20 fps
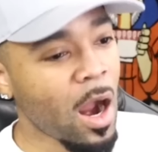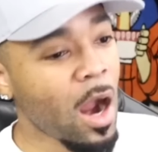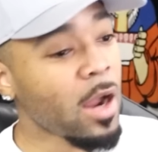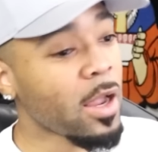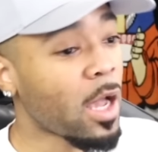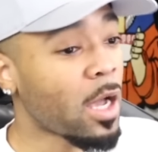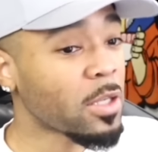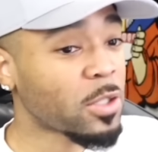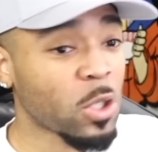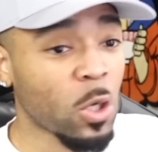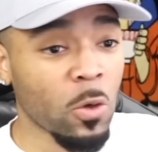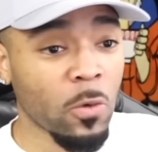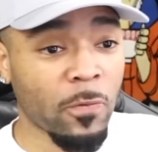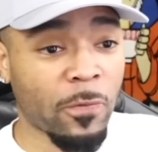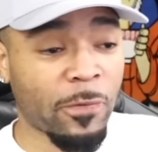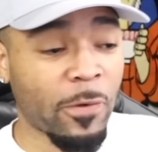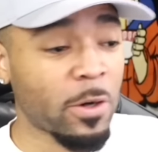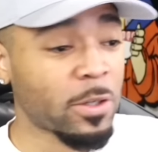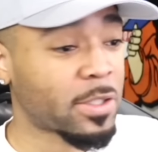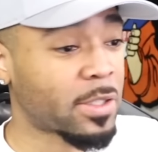All right, also,
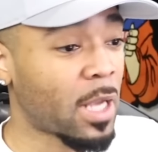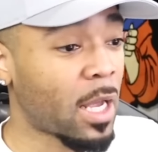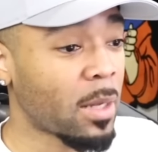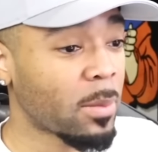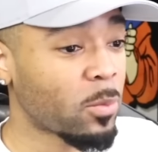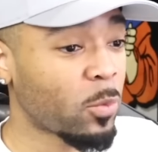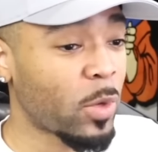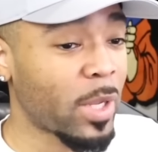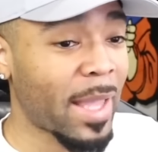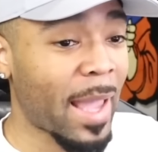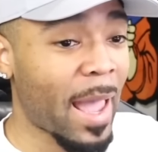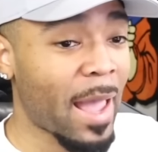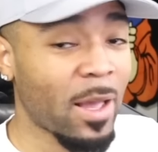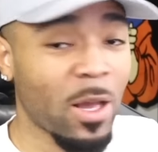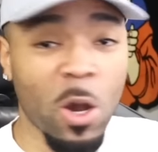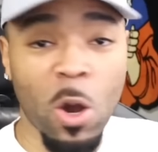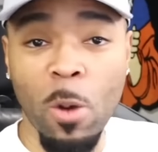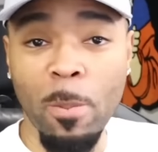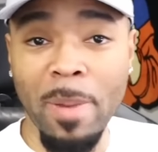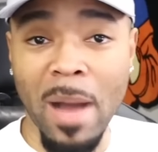first up, we
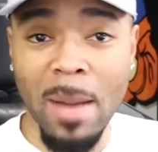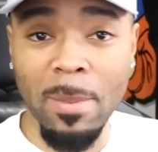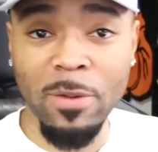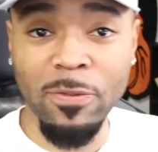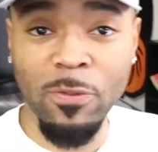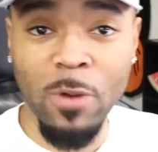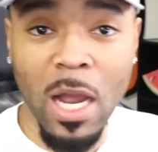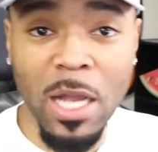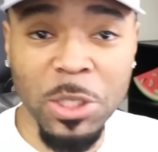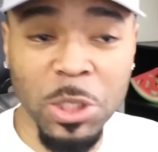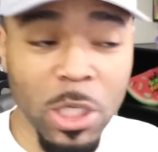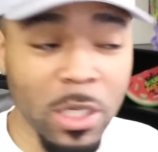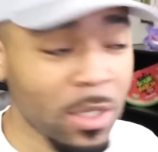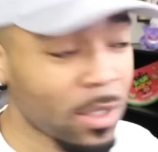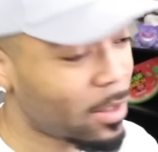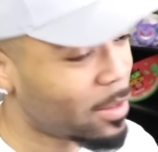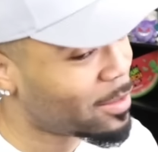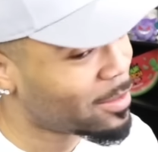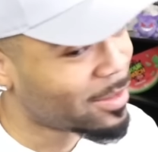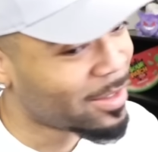got Obama fried
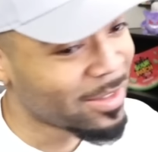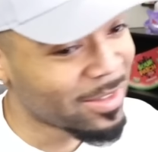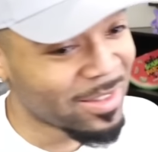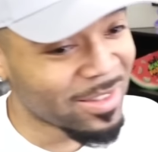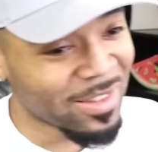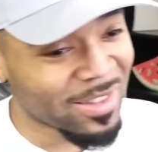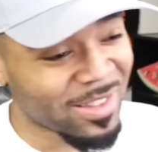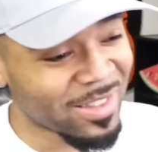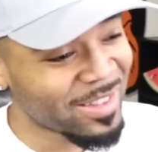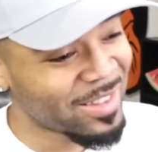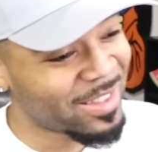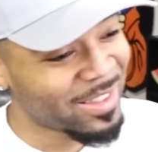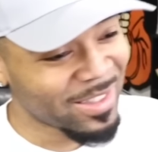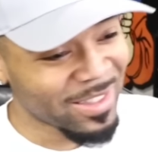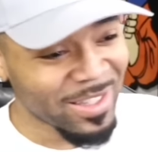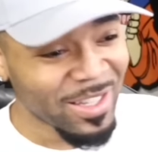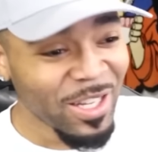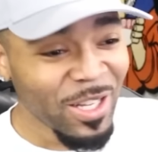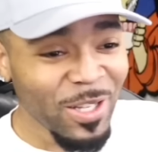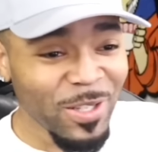chicken.
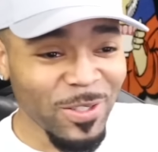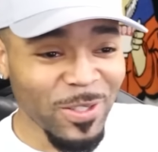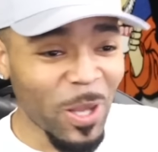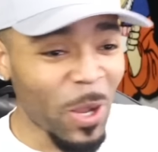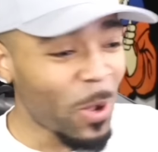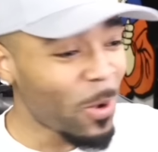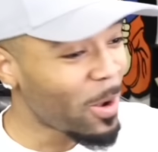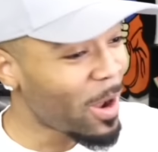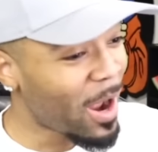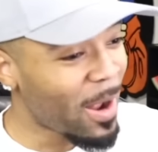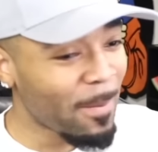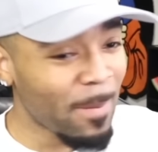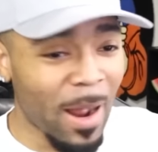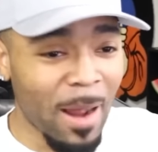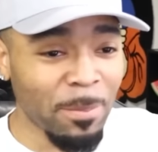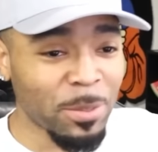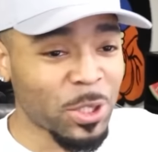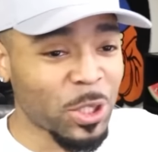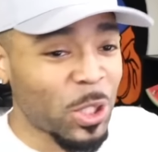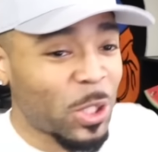So
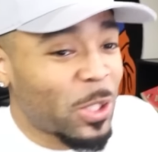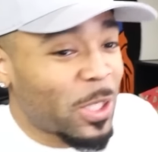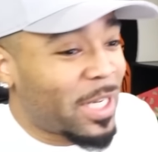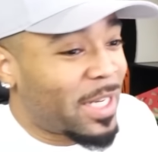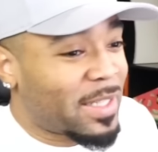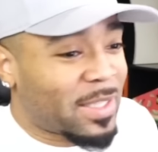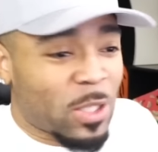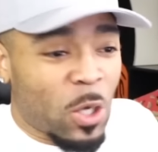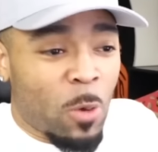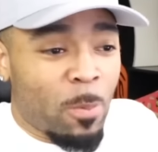I'm sure it's